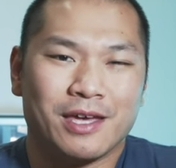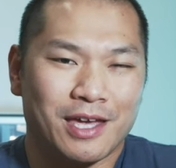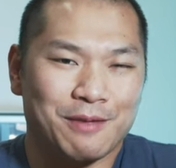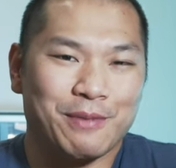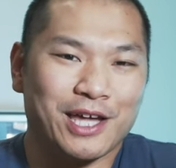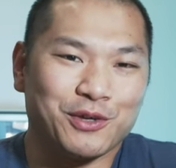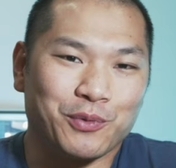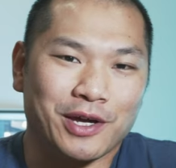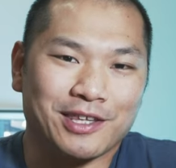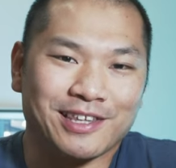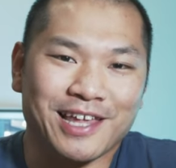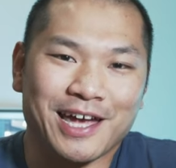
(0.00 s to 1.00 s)
And by the
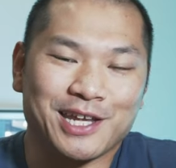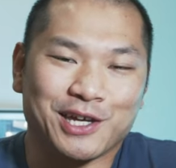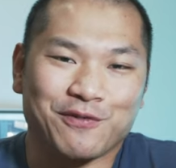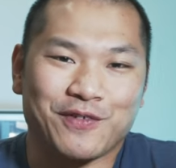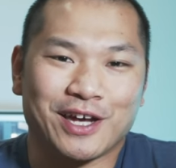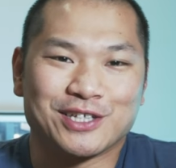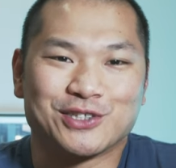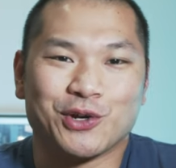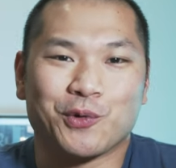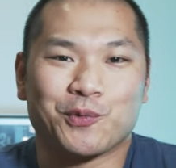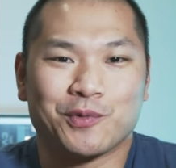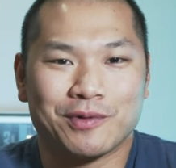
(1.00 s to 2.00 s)
way, the lighting effects
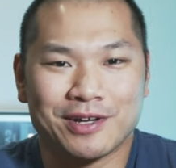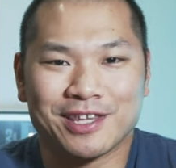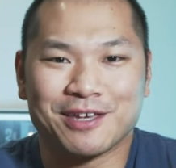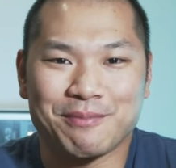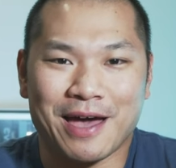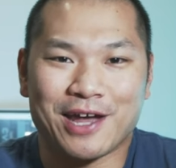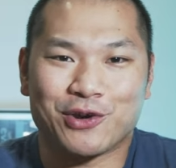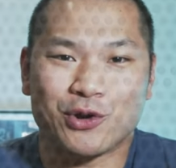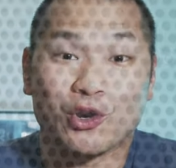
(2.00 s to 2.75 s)
don't really matter